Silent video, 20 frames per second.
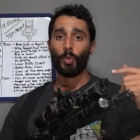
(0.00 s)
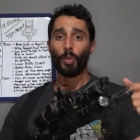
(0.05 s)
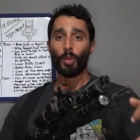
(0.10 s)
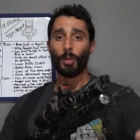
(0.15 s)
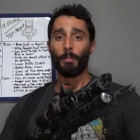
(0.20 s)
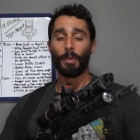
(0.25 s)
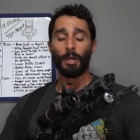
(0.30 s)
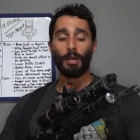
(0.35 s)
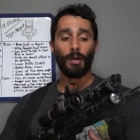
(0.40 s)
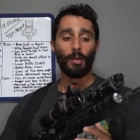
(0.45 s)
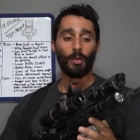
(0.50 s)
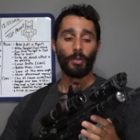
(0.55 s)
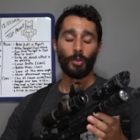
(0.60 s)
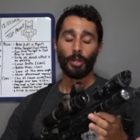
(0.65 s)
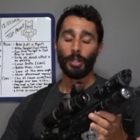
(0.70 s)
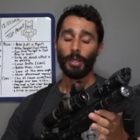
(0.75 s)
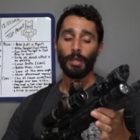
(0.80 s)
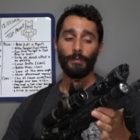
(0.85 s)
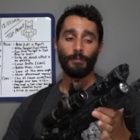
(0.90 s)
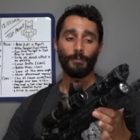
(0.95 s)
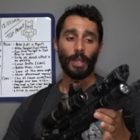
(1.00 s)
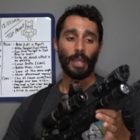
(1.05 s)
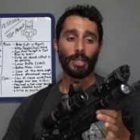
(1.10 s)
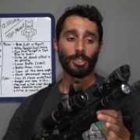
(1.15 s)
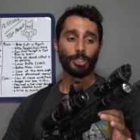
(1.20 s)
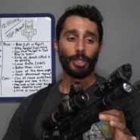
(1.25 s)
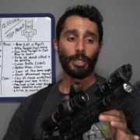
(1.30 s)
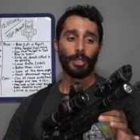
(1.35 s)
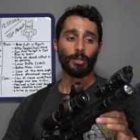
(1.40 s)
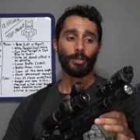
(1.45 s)
or a
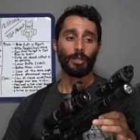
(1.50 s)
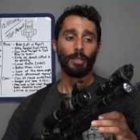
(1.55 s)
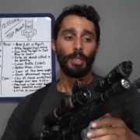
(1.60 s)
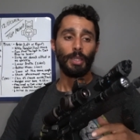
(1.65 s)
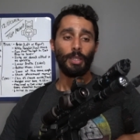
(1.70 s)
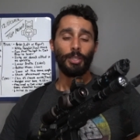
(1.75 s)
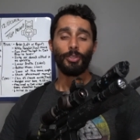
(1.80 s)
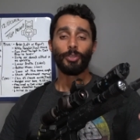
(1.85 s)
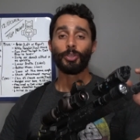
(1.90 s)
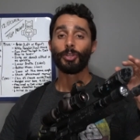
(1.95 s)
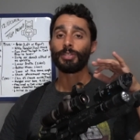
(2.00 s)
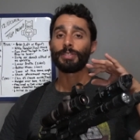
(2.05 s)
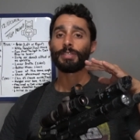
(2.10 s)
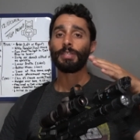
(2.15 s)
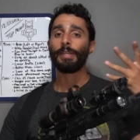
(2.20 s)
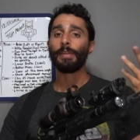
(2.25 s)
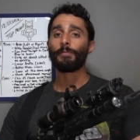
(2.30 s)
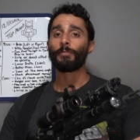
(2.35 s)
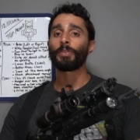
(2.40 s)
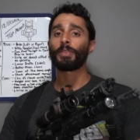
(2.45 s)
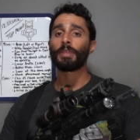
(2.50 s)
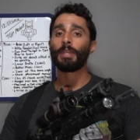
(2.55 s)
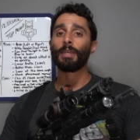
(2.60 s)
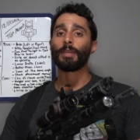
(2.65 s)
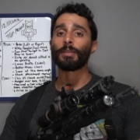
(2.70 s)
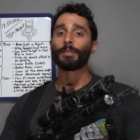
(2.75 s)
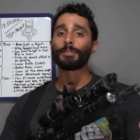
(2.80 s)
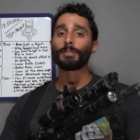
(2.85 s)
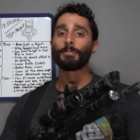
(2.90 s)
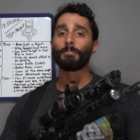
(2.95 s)
flash hider, you're gonna see different
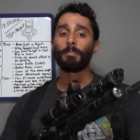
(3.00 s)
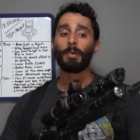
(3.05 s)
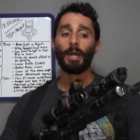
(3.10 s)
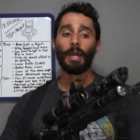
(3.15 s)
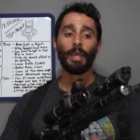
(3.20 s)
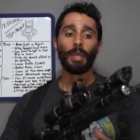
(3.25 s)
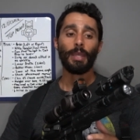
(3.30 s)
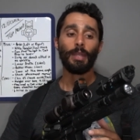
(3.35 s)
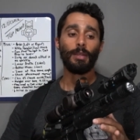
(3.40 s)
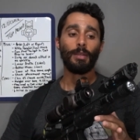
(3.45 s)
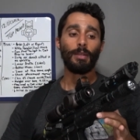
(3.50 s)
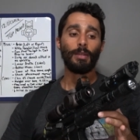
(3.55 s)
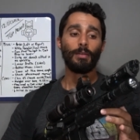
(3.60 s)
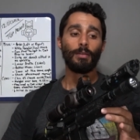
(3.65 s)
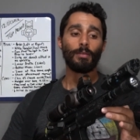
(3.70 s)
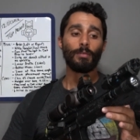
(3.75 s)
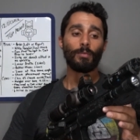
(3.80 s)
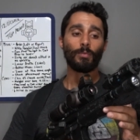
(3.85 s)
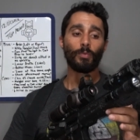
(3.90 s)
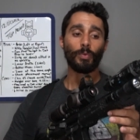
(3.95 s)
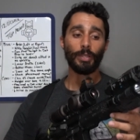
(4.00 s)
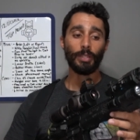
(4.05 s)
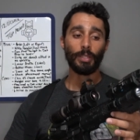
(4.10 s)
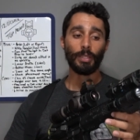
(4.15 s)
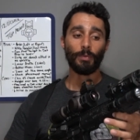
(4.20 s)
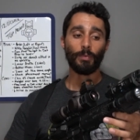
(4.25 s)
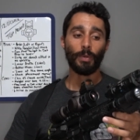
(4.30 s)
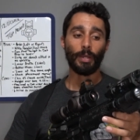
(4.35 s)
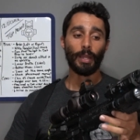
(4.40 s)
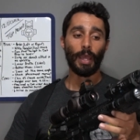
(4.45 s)
things. But
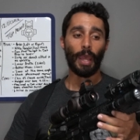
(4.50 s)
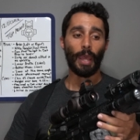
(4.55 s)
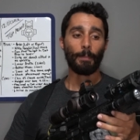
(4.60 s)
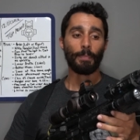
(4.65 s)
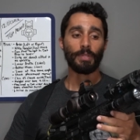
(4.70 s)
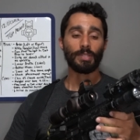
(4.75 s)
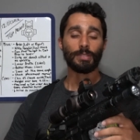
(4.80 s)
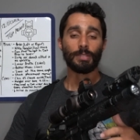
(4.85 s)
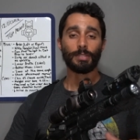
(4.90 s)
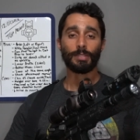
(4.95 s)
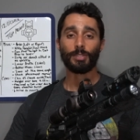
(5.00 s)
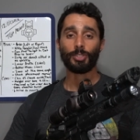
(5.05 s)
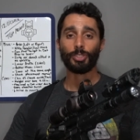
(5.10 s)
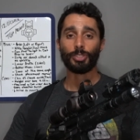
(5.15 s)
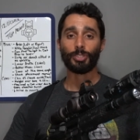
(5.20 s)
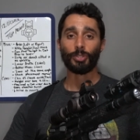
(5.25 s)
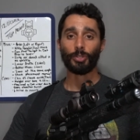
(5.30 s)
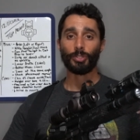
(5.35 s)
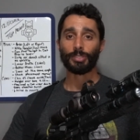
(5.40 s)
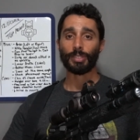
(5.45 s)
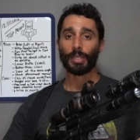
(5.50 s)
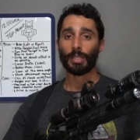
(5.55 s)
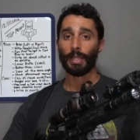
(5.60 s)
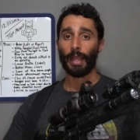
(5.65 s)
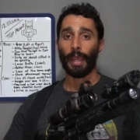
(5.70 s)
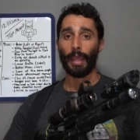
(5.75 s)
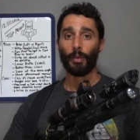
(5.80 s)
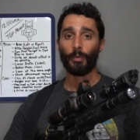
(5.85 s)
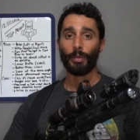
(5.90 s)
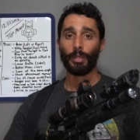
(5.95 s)
really what happens is it just starts to
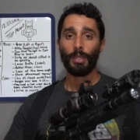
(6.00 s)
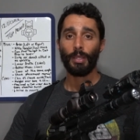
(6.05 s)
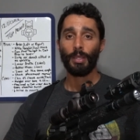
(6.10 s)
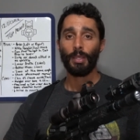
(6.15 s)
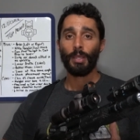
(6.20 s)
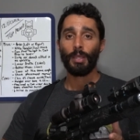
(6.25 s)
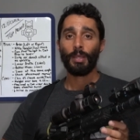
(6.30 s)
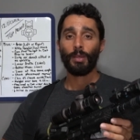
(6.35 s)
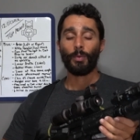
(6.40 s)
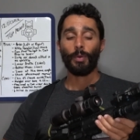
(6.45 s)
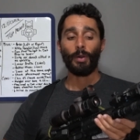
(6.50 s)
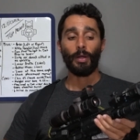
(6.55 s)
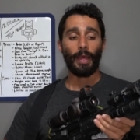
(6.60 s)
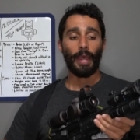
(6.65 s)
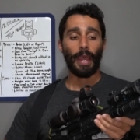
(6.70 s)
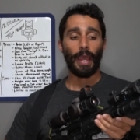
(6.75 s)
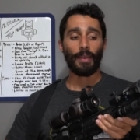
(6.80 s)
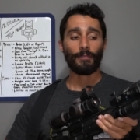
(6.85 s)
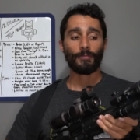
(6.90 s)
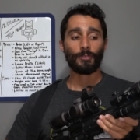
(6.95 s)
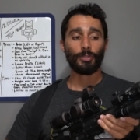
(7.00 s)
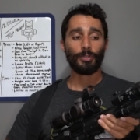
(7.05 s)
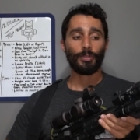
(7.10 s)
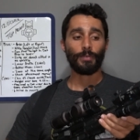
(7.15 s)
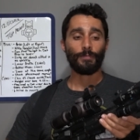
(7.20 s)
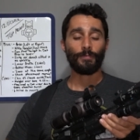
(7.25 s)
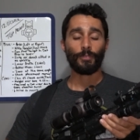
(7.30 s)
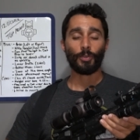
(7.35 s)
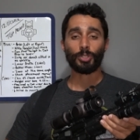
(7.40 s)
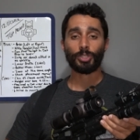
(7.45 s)
cloud. Well, after the
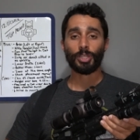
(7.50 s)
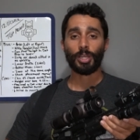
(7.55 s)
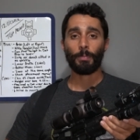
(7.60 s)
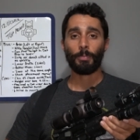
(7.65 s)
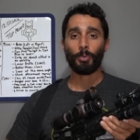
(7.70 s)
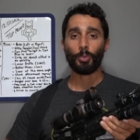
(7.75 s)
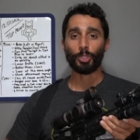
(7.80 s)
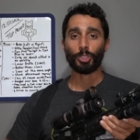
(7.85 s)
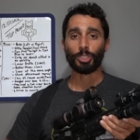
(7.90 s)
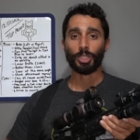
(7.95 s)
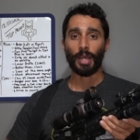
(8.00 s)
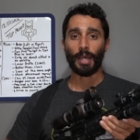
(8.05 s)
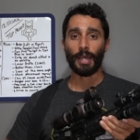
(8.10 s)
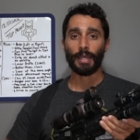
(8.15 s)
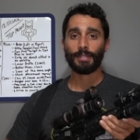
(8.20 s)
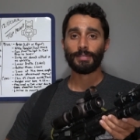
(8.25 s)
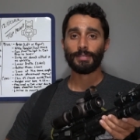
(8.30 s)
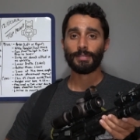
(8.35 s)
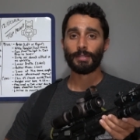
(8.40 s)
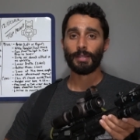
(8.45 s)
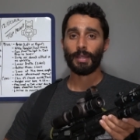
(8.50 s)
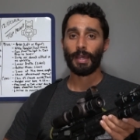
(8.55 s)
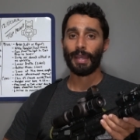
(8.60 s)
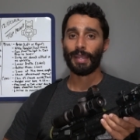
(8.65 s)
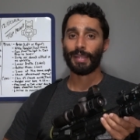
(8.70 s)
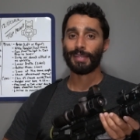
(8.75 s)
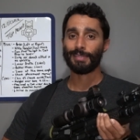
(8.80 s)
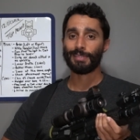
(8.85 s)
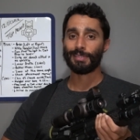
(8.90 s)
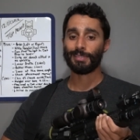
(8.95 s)
first couple shots,
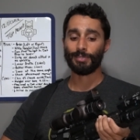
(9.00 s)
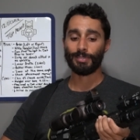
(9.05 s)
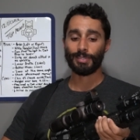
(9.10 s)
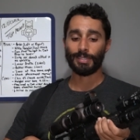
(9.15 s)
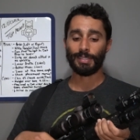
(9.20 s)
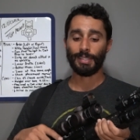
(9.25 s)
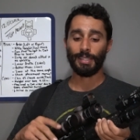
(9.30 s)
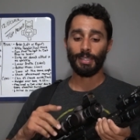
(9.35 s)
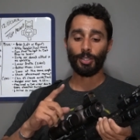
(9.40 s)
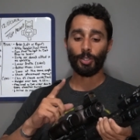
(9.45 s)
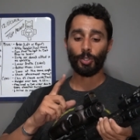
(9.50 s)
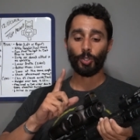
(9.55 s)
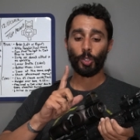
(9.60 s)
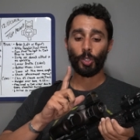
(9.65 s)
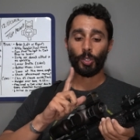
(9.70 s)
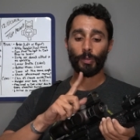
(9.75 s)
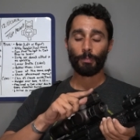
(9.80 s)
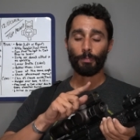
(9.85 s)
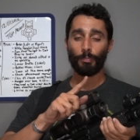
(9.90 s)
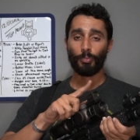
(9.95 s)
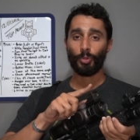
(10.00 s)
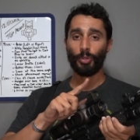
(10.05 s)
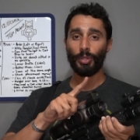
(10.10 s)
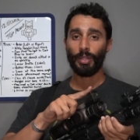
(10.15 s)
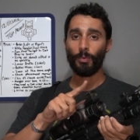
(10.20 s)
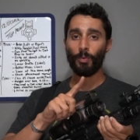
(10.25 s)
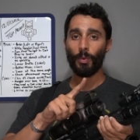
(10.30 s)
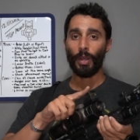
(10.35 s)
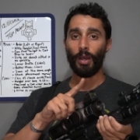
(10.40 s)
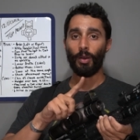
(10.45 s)
I could still see
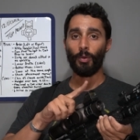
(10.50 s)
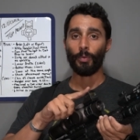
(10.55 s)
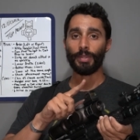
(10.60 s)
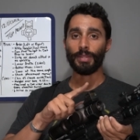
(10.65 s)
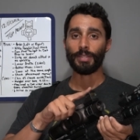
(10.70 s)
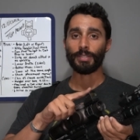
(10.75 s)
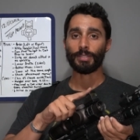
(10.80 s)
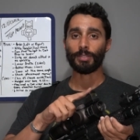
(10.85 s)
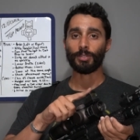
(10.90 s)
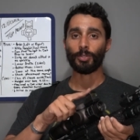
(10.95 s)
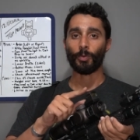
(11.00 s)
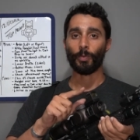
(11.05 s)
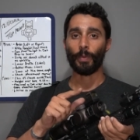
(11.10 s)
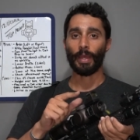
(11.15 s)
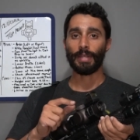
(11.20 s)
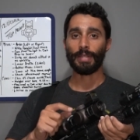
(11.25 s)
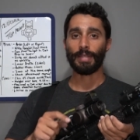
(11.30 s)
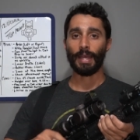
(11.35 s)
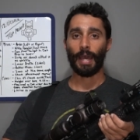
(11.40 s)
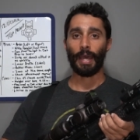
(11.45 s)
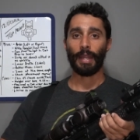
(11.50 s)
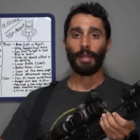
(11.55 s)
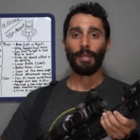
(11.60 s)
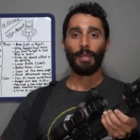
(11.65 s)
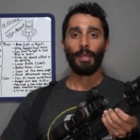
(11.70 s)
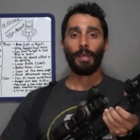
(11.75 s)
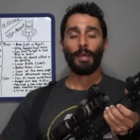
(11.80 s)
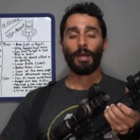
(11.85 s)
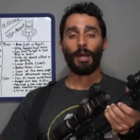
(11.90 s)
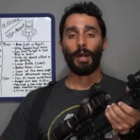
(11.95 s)
pretty well with this little red dot
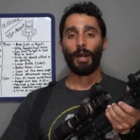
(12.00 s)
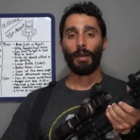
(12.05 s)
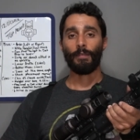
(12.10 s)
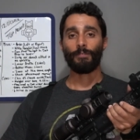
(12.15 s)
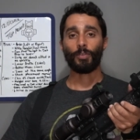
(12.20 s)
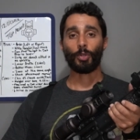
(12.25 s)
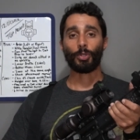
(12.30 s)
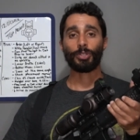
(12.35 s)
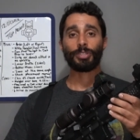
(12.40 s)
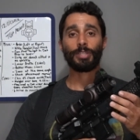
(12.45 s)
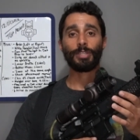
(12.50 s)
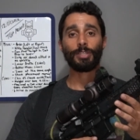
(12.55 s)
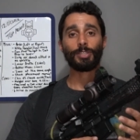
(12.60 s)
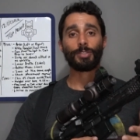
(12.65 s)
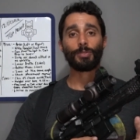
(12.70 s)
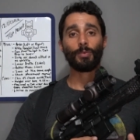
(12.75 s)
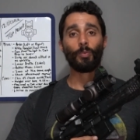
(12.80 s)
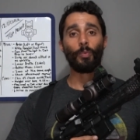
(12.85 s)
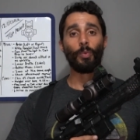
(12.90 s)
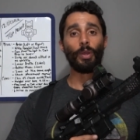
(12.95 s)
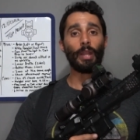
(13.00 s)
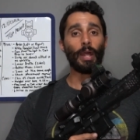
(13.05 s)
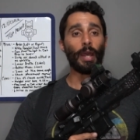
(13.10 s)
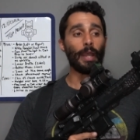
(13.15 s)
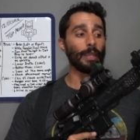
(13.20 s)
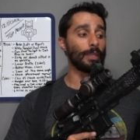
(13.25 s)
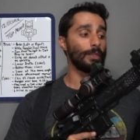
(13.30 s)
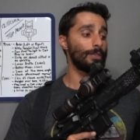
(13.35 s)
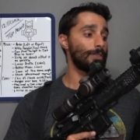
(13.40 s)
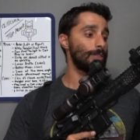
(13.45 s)
versus what
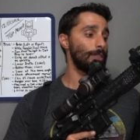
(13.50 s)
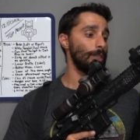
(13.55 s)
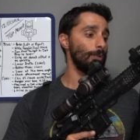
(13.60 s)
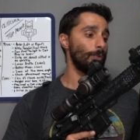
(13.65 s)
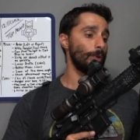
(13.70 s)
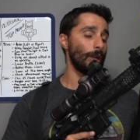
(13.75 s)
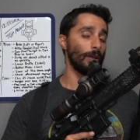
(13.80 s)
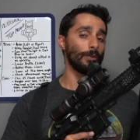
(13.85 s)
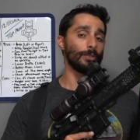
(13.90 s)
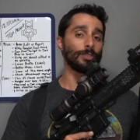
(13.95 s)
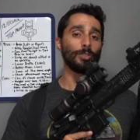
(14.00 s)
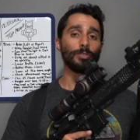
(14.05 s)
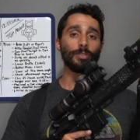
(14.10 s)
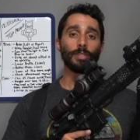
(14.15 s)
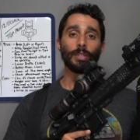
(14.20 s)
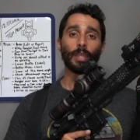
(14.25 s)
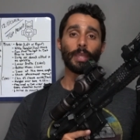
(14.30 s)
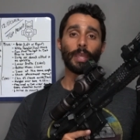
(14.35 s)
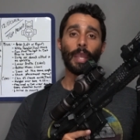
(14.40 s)
I could see when I was using the